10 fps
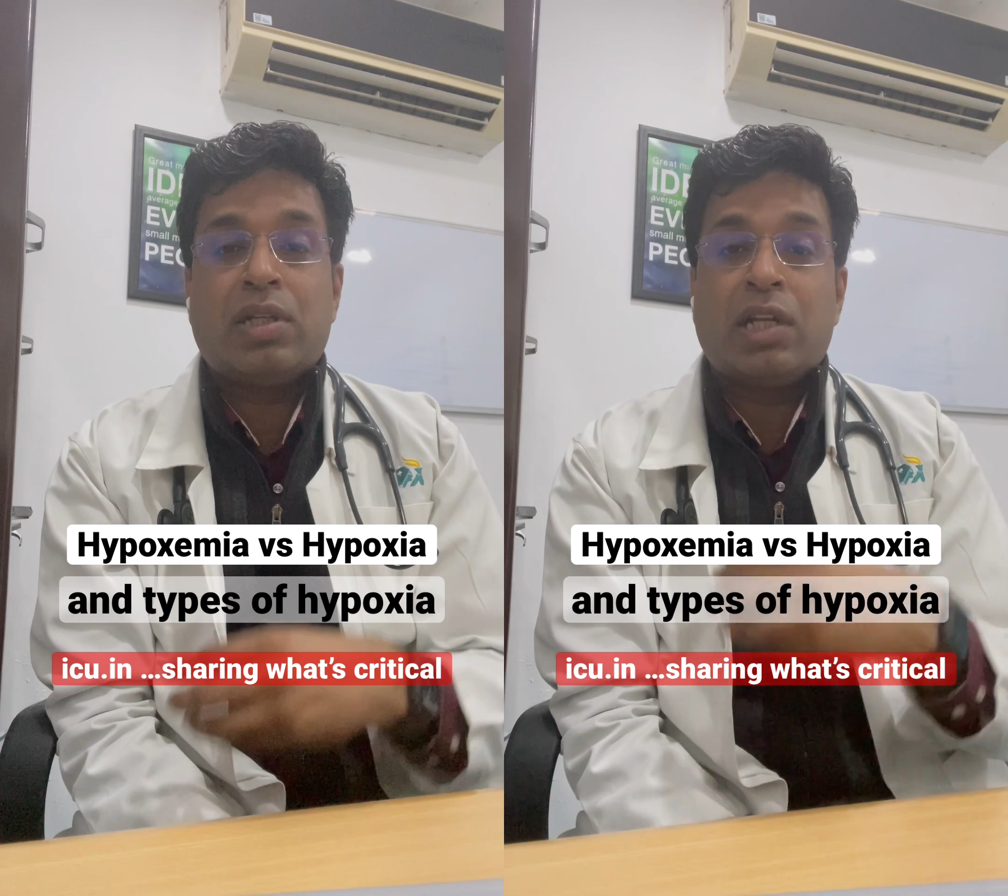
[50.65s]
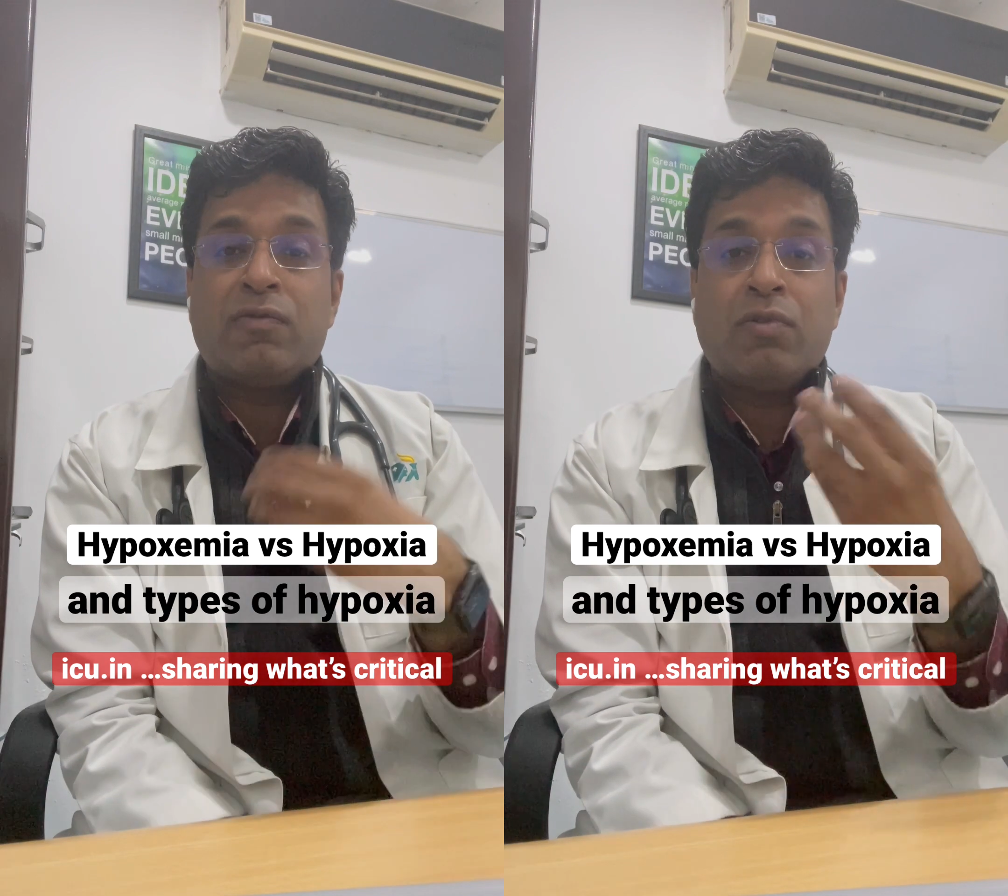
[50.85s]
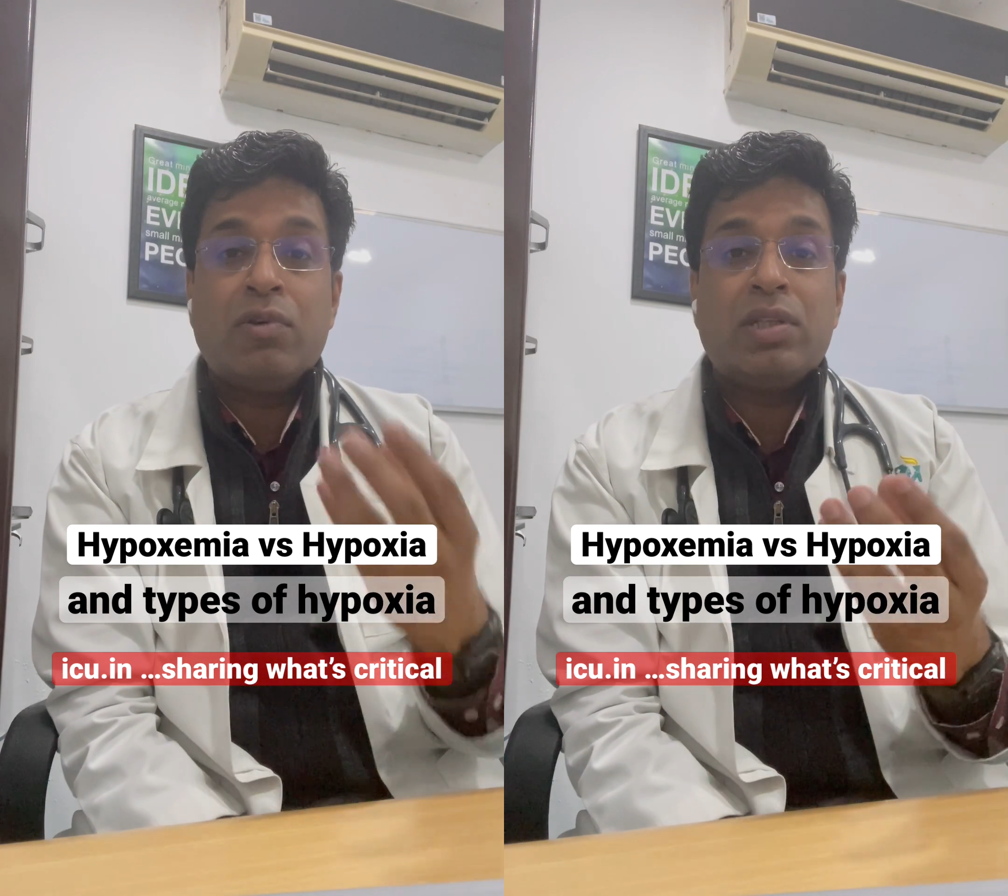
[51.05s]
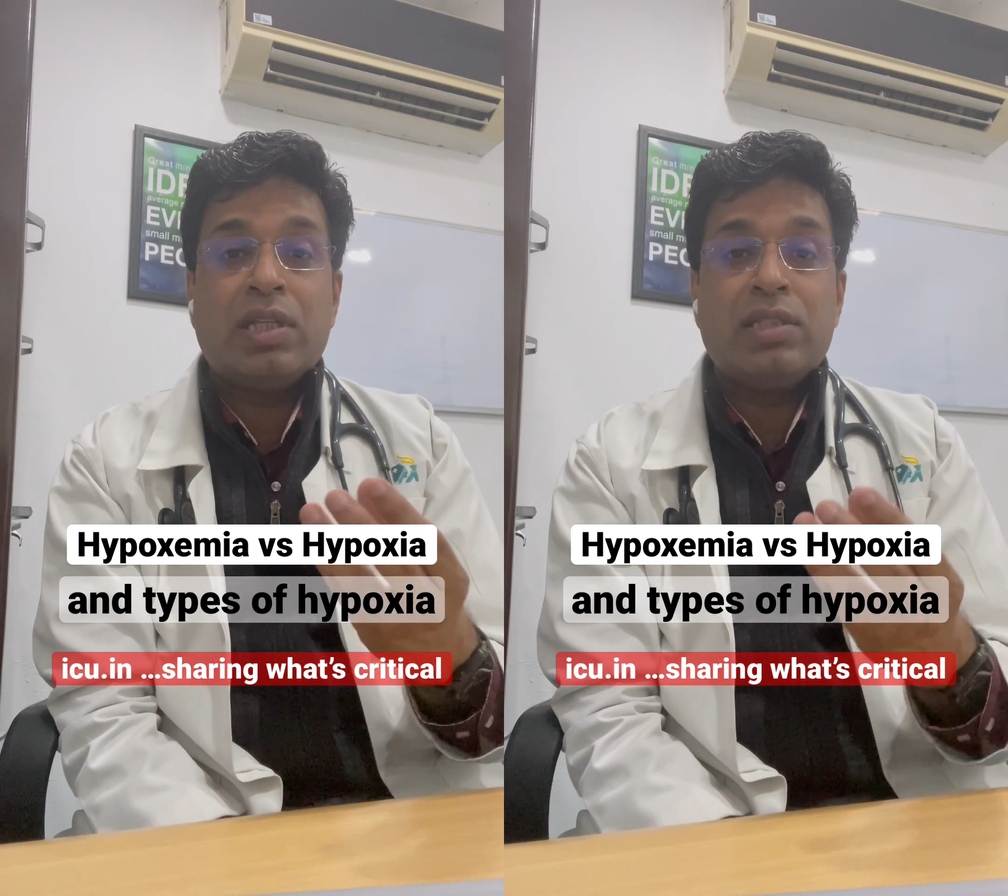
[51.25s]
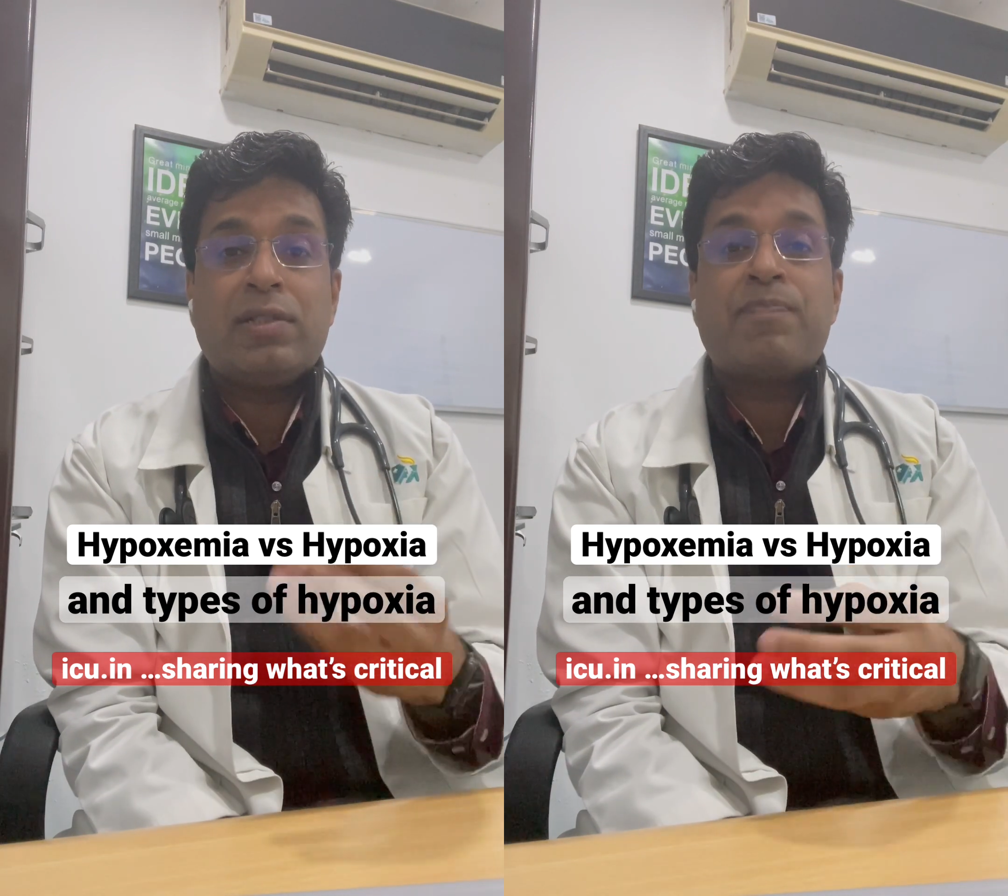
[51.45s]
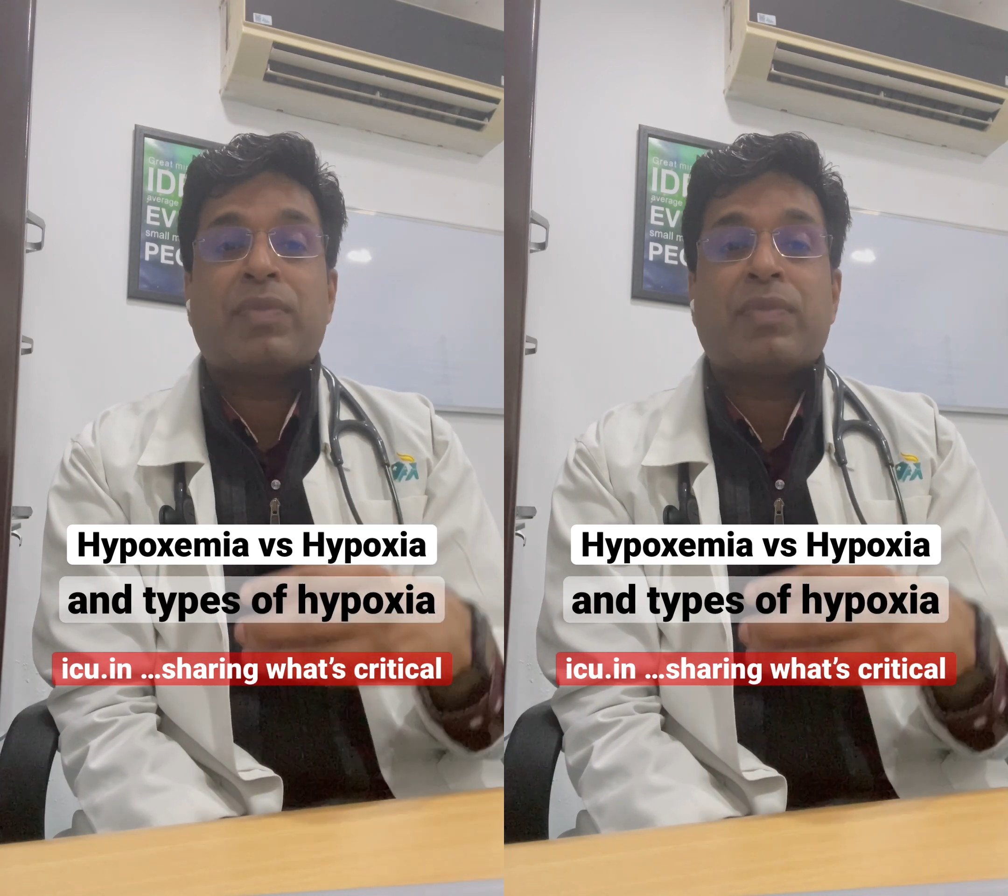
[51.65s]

And fourth is